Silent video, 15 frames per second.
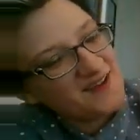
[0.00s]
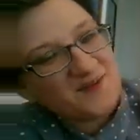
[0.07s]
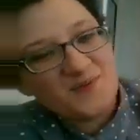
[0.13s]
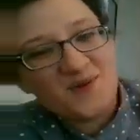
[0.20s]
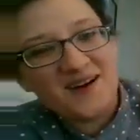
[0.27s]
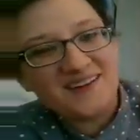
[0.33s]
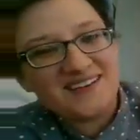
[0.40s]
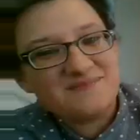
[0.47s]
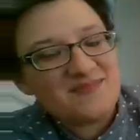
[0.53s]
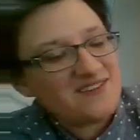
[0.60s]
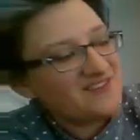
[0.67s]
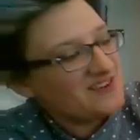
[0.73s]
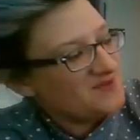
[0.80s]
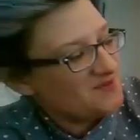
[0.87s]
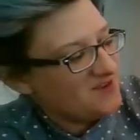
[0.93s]
Welcome,
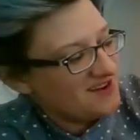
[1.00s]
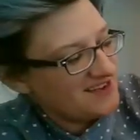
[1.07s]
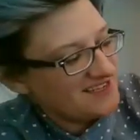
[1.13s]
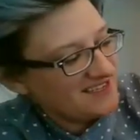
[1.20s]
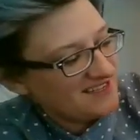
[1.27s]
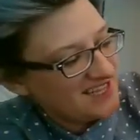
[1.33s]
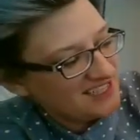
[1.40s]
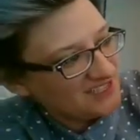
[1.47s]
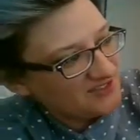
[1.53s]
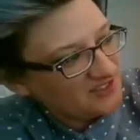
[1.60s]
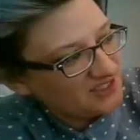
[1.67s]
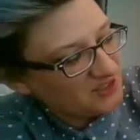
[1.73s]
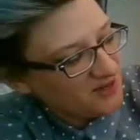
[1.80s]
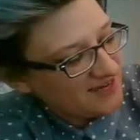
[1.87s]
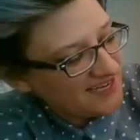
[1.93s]
everyone. Thanks for
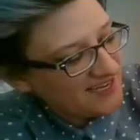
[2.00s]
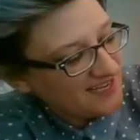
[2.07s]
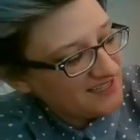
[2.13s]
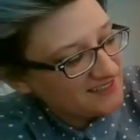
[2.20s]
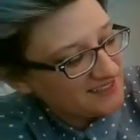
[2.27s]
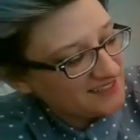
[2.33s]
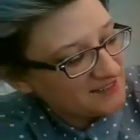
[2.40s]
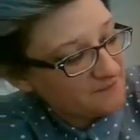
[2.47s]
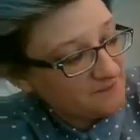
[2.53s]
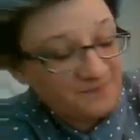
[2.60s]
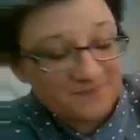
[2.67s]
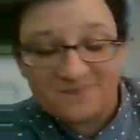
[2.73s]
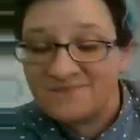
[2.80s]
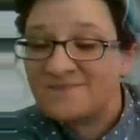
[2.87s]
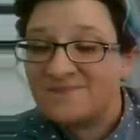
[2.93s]
joining us.
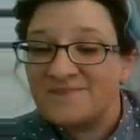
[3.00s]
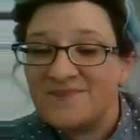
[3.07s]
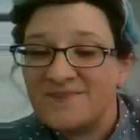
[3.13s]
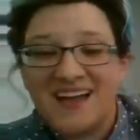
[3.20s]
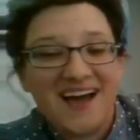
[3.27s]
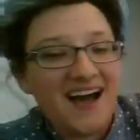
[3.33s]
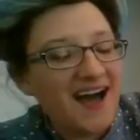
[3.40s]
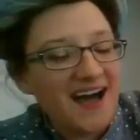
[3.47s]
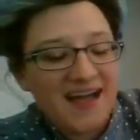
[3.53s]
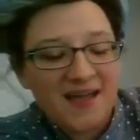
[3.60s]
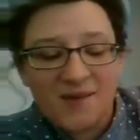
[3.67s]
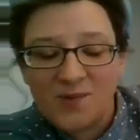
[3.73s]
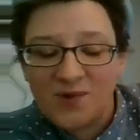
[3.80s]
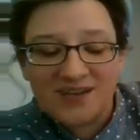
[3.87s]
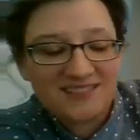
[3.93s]
I
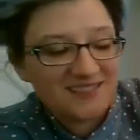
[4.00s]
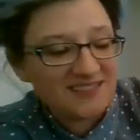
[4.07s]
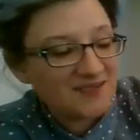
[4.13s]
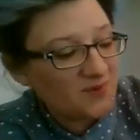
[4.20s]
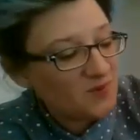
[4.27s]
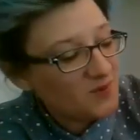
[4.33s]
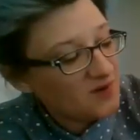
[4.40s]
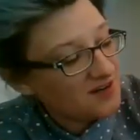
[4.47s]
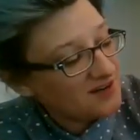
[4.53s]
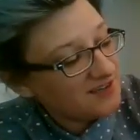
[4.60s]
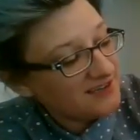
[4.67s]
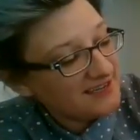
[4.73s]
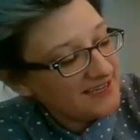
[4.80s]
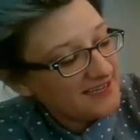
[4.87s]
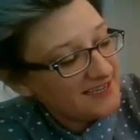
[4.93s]
wasn't
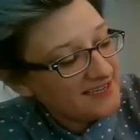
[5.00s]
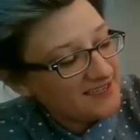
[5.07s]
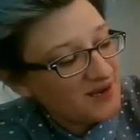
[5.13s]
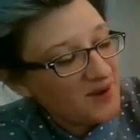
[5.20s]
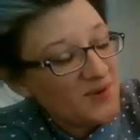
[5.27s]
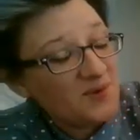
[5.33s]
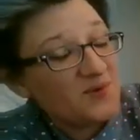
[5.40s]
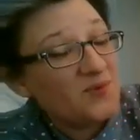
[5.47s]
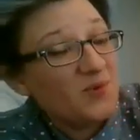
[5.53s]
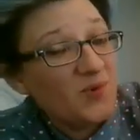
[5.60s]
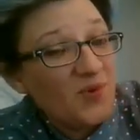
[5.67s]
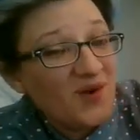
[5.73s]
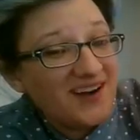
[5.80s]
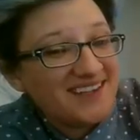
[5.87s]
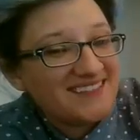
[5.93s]
worried
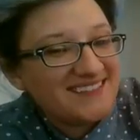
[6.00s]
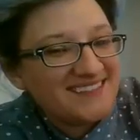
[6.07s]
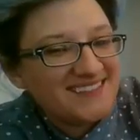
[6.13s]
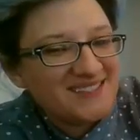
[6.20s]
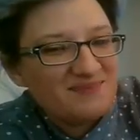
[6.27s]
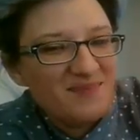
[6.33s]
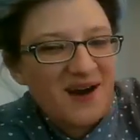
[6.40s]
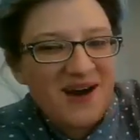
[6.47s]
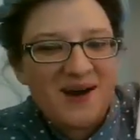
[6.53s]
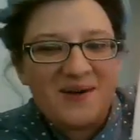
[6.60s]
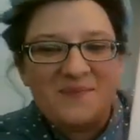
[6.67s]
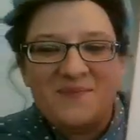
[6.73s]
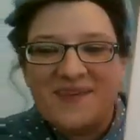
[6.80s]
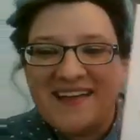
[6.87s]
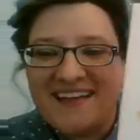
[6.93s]
one
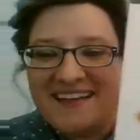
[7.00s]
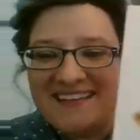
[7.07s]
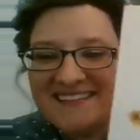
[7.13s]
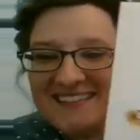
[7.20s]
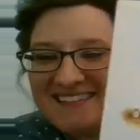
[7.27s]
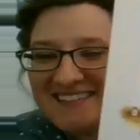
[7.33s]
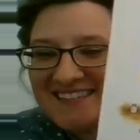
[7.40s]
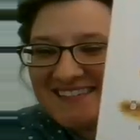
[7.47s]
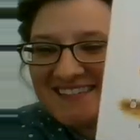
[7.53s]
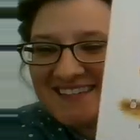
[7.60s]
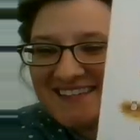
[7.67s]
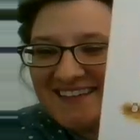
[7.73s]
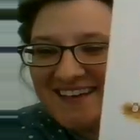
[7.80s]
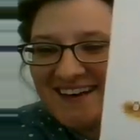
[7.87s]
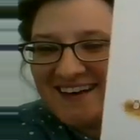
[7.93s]
small bit.
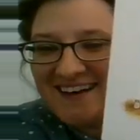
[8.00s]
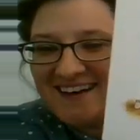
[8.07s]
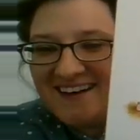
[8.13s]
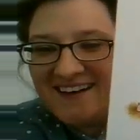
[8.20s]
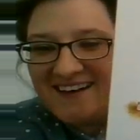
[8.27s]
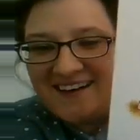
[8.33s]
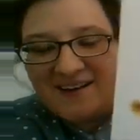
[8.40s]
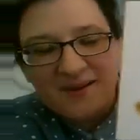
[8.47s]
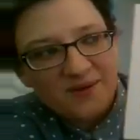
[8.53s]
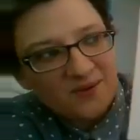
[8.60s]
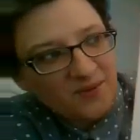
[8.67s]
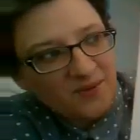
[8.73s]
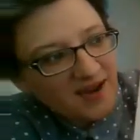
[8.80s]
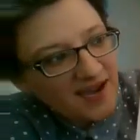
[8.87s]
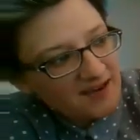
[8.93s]

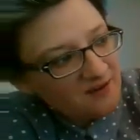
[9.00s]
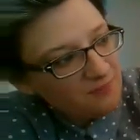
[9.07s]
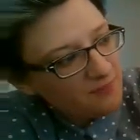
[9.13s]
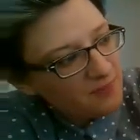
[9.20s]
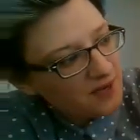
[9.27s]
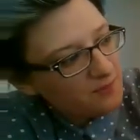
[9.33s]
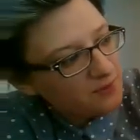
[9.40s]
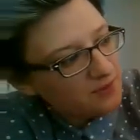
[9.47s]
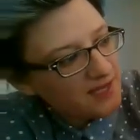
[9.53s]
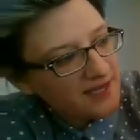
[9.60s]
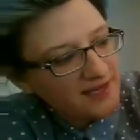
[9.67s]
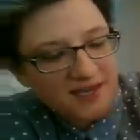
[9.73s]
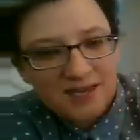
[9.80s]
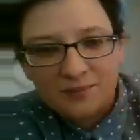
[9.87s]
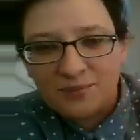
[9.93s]
What kind of bubble
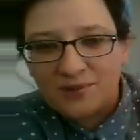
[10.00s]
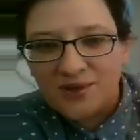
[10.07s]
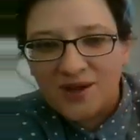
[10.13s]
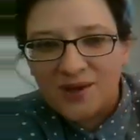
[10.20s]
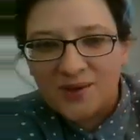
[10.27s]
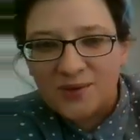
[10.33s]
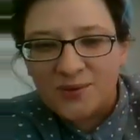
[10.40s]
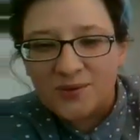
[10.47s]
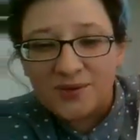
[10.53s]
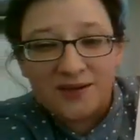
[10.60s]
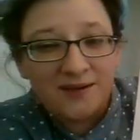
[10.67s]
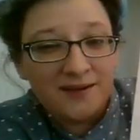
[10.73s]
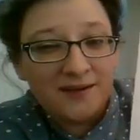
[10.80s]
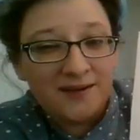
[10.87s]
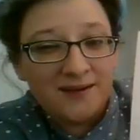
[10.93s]
can he blow
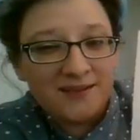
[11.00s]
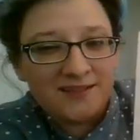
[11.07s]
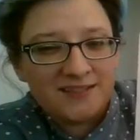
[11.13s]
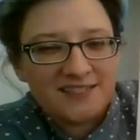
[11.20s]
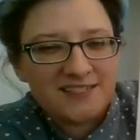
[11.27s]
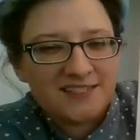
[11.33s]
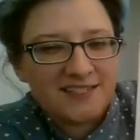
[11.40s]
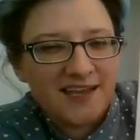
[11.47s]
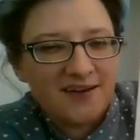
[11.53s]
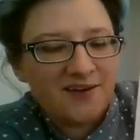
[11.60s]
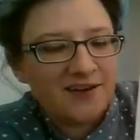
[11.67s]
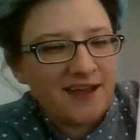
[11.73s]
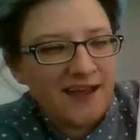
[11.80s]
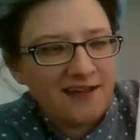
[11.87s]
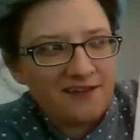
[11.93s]
to scare
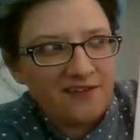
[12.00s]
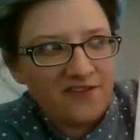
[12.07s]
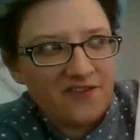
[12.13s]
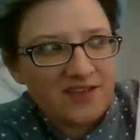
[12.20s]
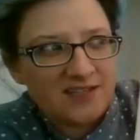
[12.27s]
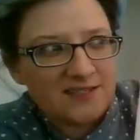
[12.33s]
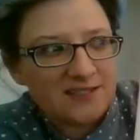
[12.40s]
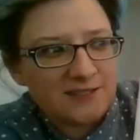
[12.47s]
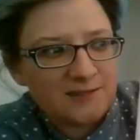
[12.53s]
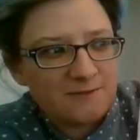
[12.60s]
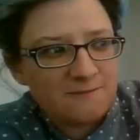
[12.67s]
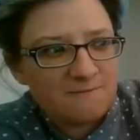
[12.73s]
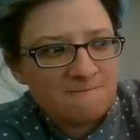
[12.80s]
an elephant?